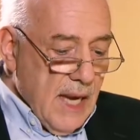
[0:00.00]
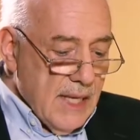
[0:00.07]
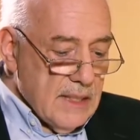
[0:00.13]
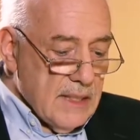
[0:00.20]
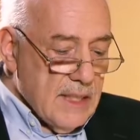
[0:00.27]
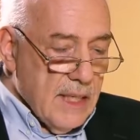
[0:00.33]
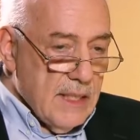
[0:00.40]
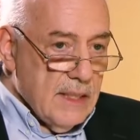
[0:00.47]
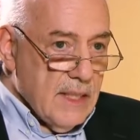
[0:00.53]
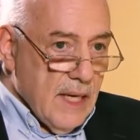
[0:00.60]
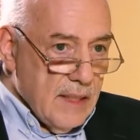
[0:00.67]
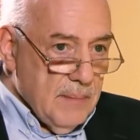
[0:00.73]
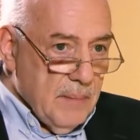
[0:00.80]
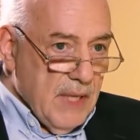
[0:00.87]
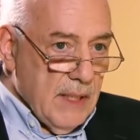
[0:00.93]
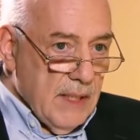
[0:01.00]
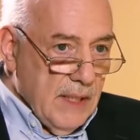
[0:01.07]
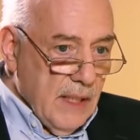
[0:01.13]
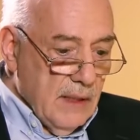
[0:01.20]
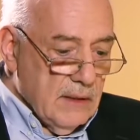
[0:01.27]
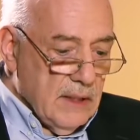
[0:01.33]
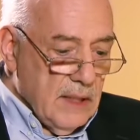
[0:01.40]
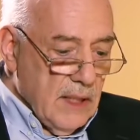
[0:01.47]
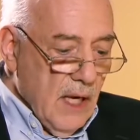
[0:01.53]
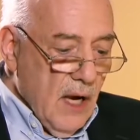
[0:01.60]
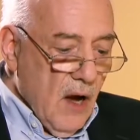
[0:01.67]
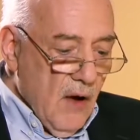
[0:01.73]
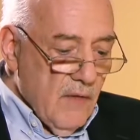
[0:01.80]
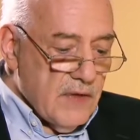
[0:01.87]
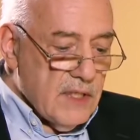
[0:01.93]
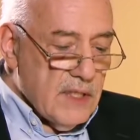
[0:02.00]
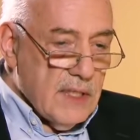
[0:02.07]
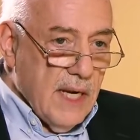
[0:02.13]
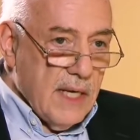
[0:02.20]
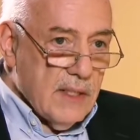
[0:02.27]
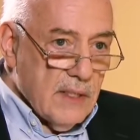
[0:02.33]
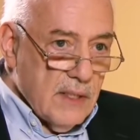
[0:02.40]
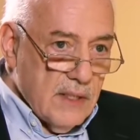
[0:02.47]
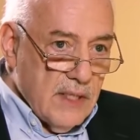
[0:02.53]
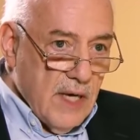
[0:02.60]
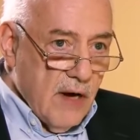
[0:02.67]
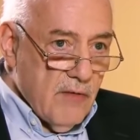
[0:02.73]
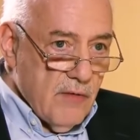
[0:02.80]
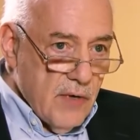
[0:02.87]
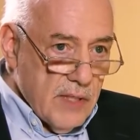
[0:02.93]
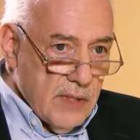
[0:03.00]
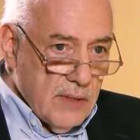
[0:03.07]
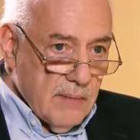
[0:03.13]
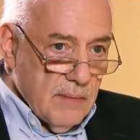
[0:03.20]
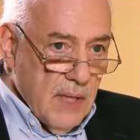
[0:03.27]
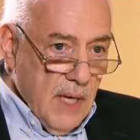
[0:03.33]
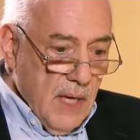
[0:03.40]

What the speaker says: and said it had been guilty of state terrorism.